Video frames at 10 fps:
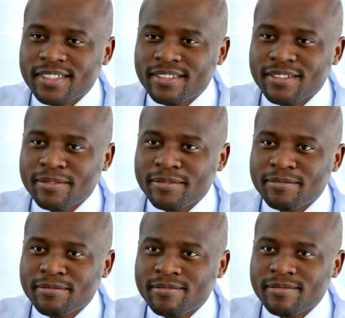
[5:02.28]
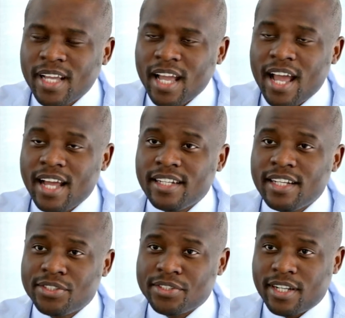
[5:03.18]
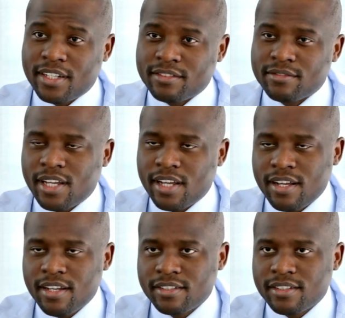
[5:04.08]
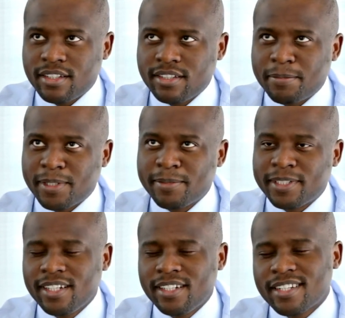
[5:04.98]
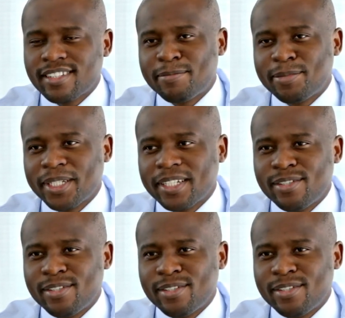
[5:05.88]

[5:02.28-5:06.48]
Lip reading: that my father has cancer, and he smoked a lot when he was younger.